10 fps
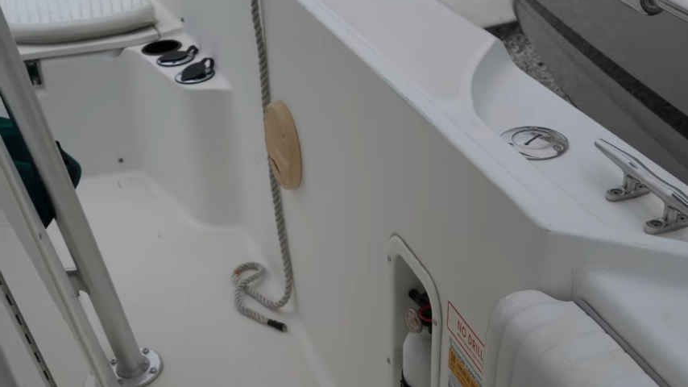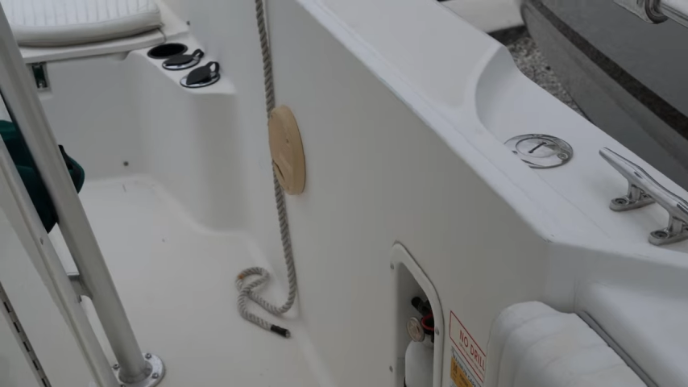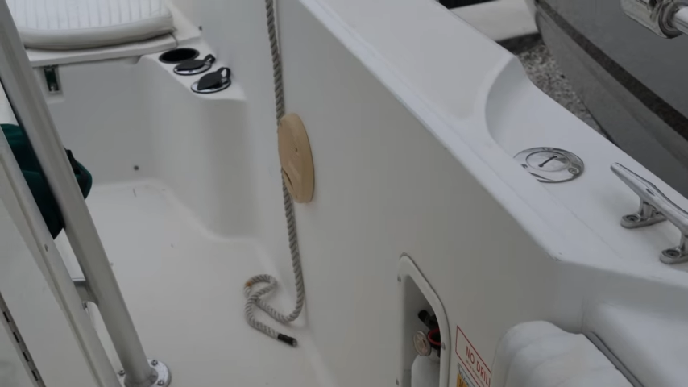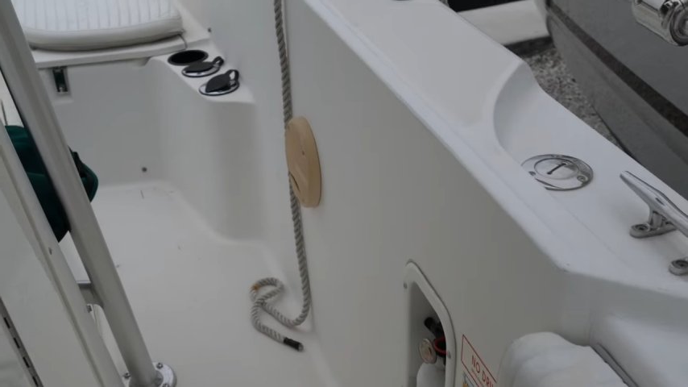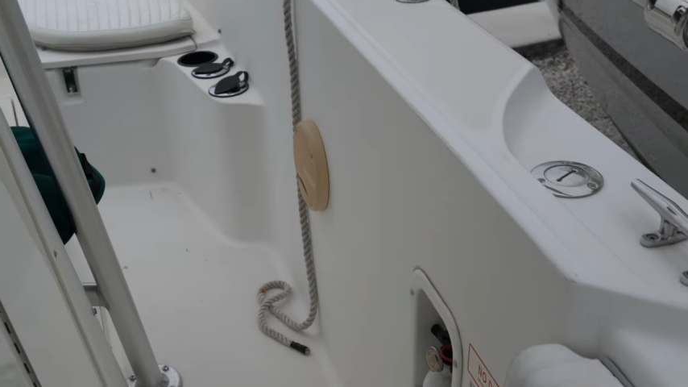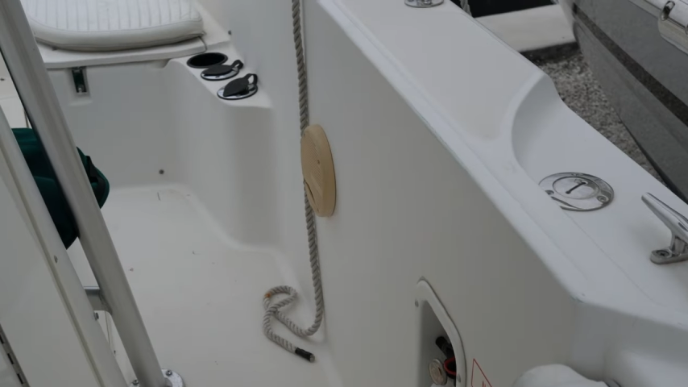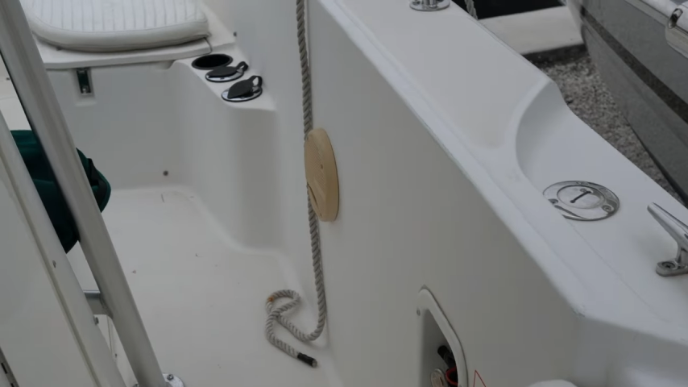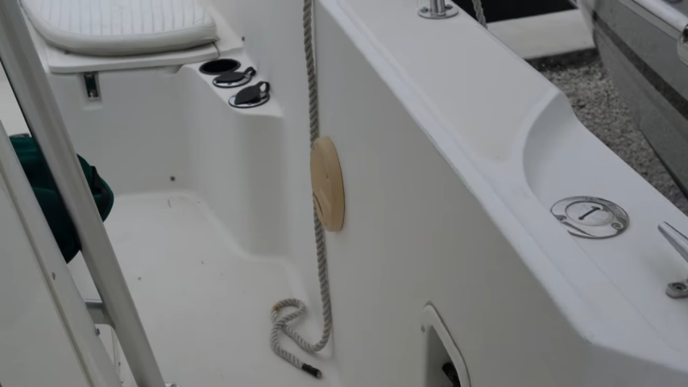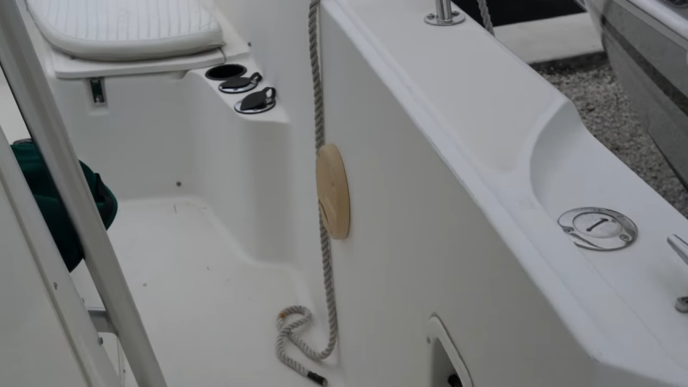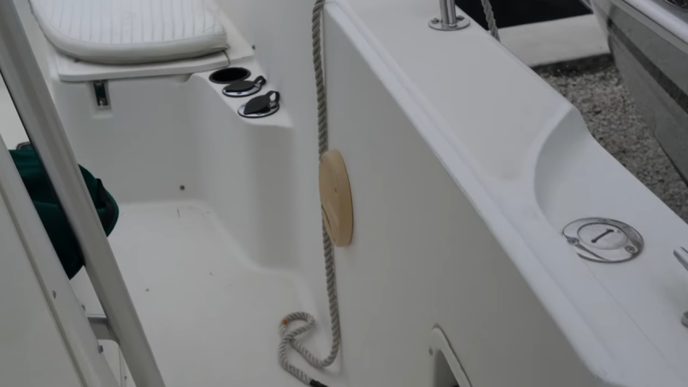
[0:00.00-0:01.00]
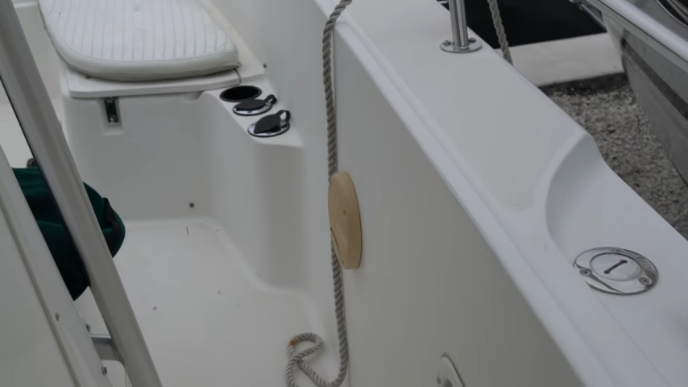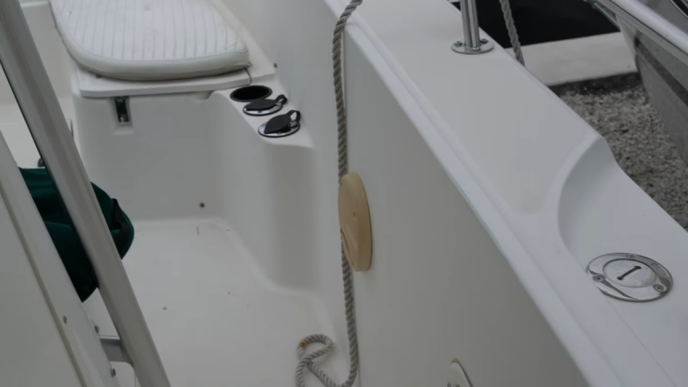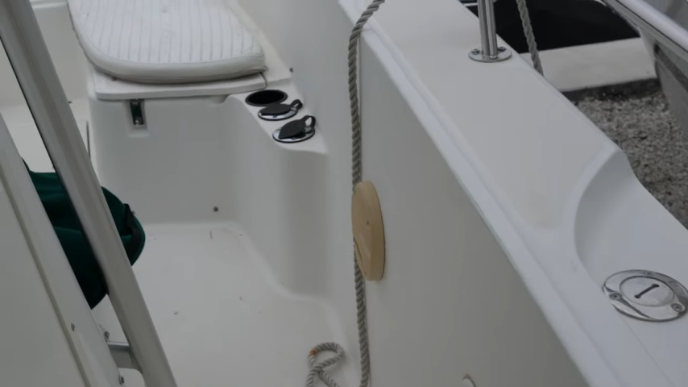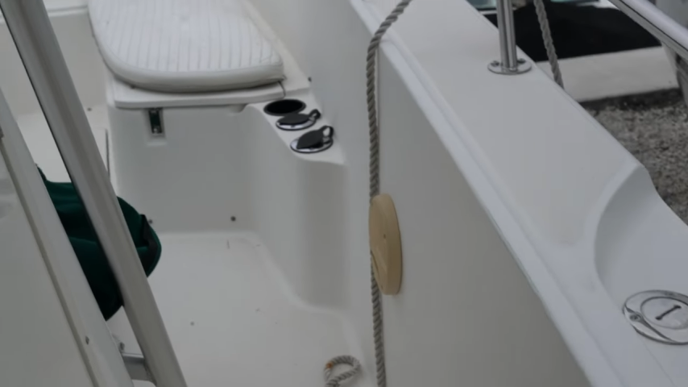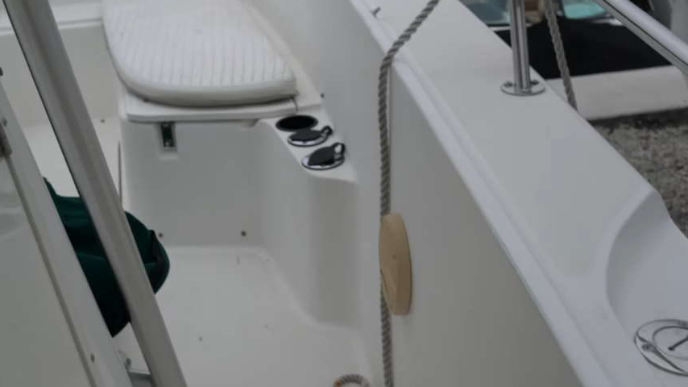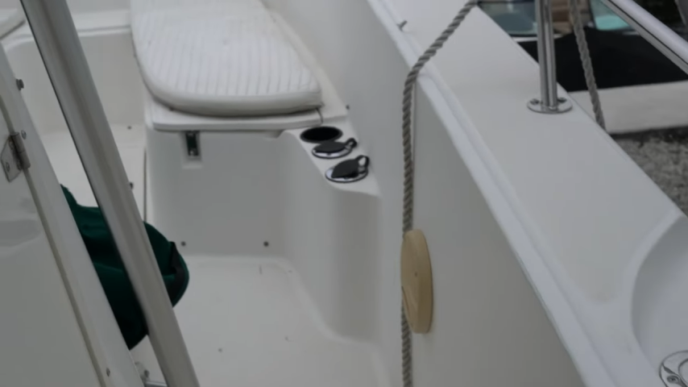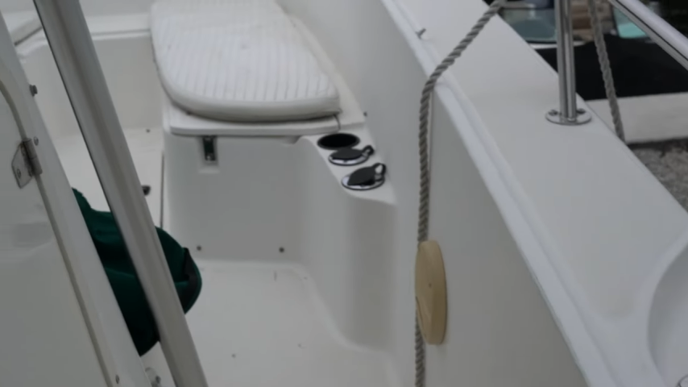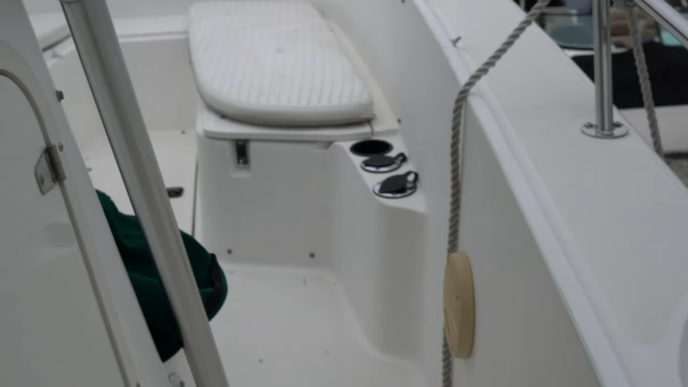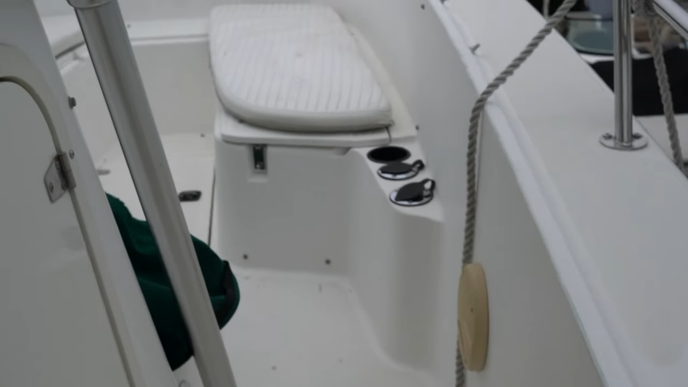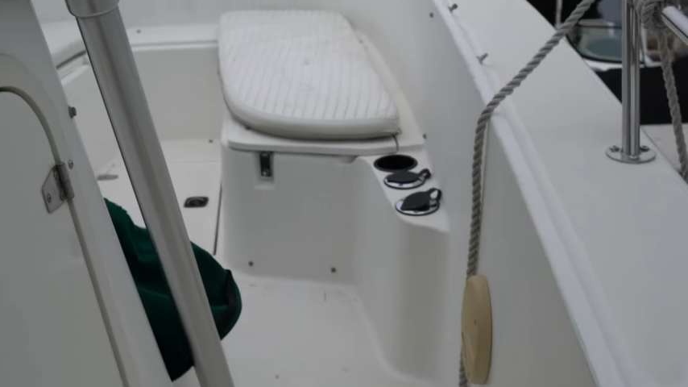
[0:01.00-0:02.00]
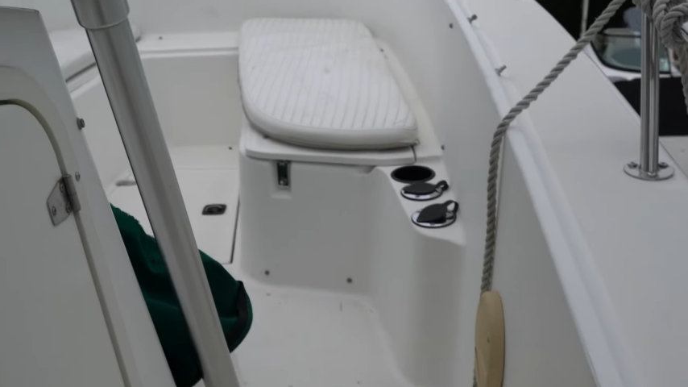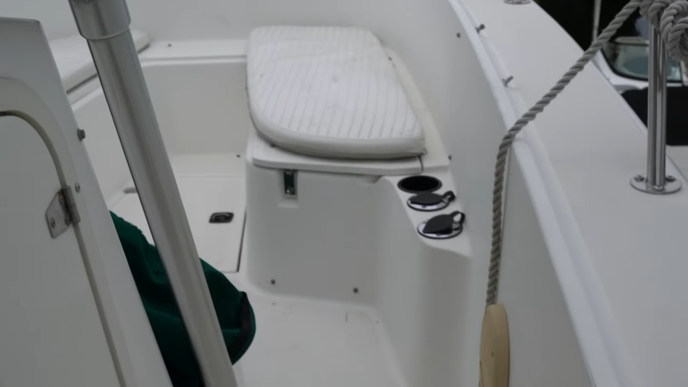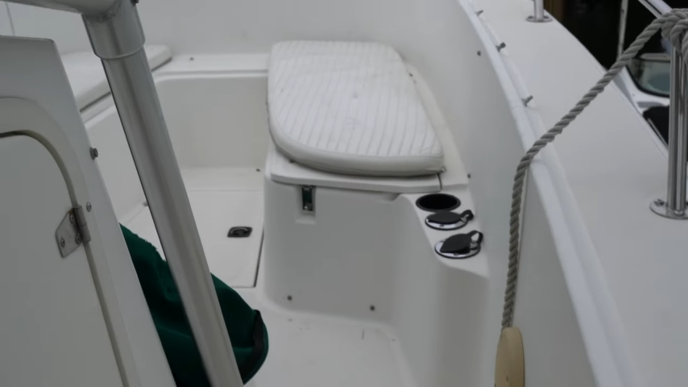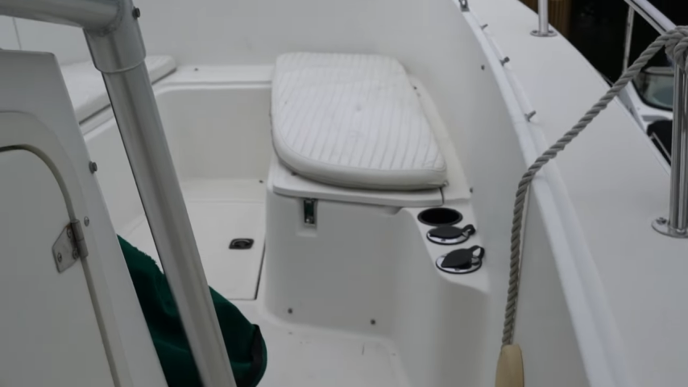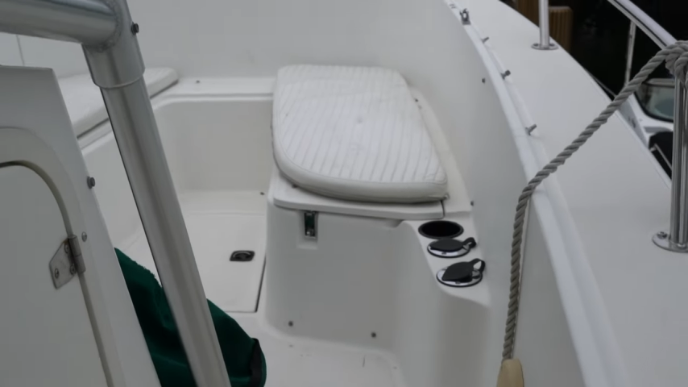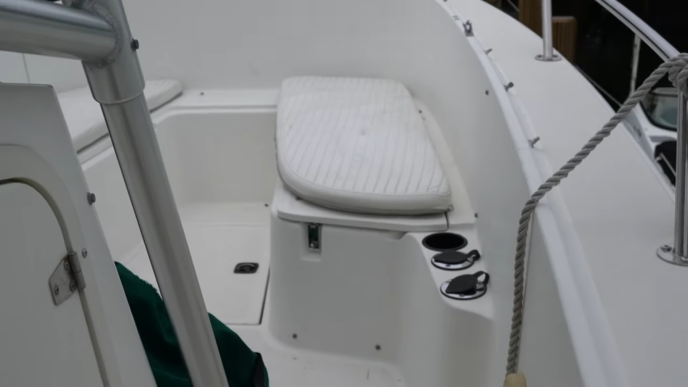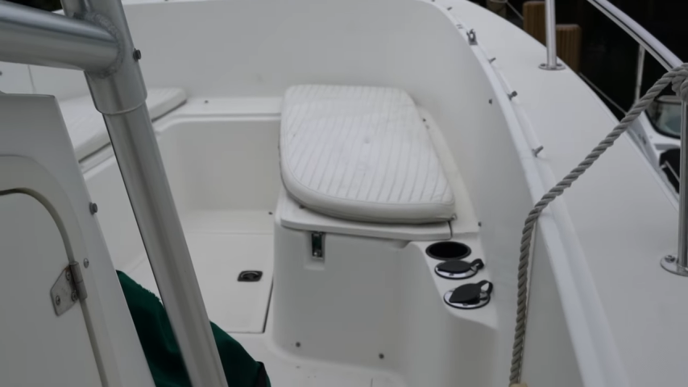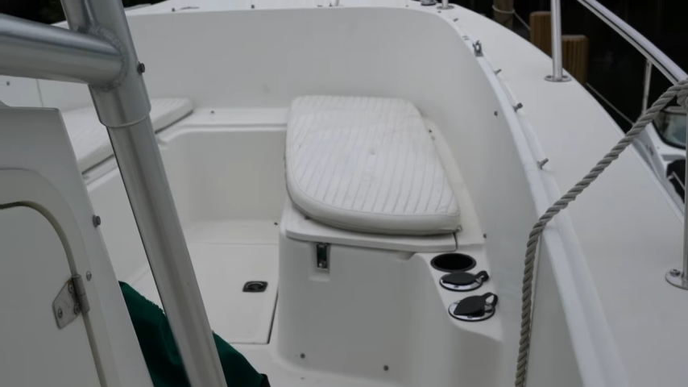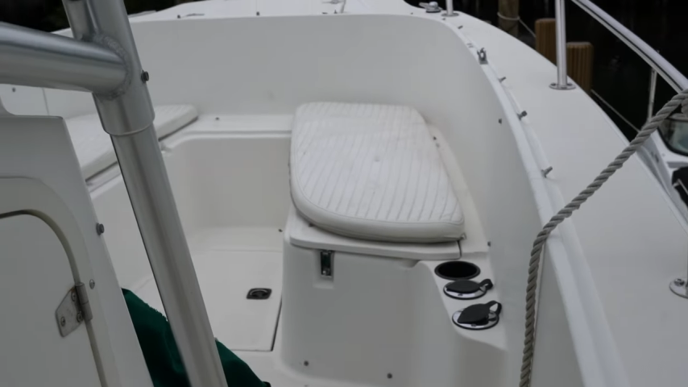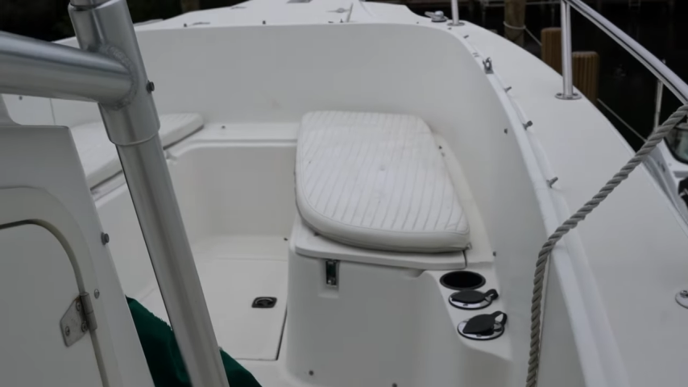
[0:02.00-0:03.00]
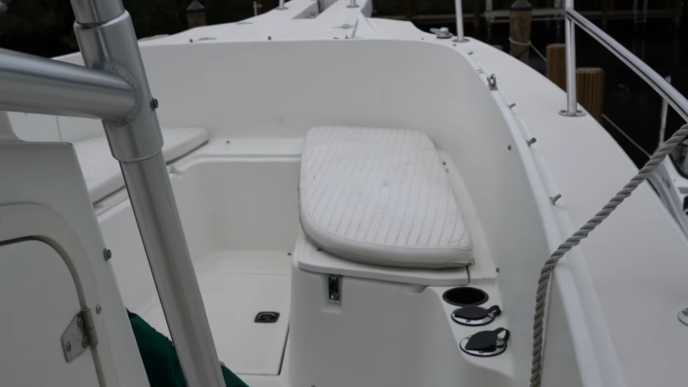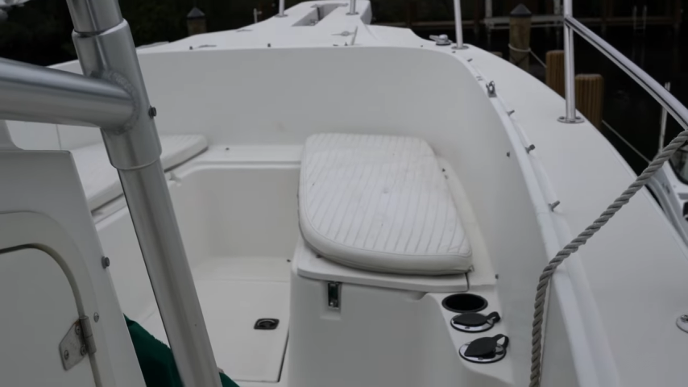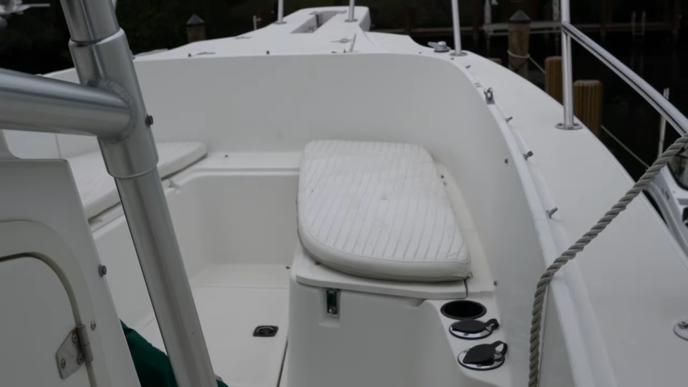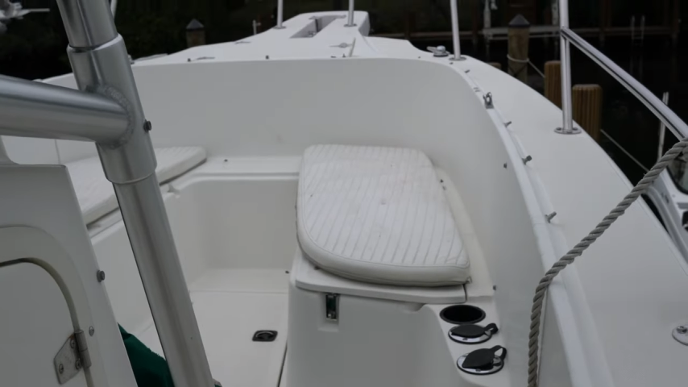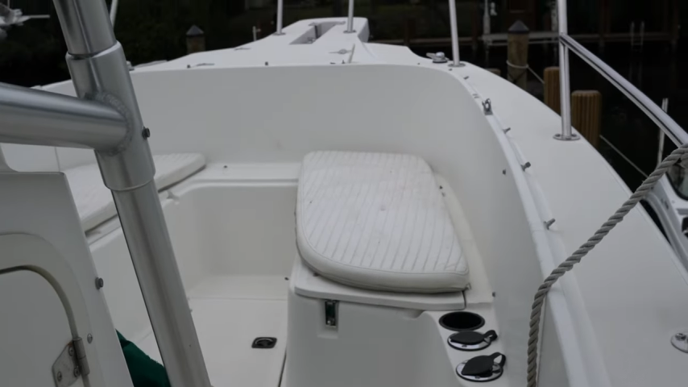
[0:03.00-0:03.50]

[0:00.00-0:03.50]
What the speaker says: Nobody's mouth can be seen.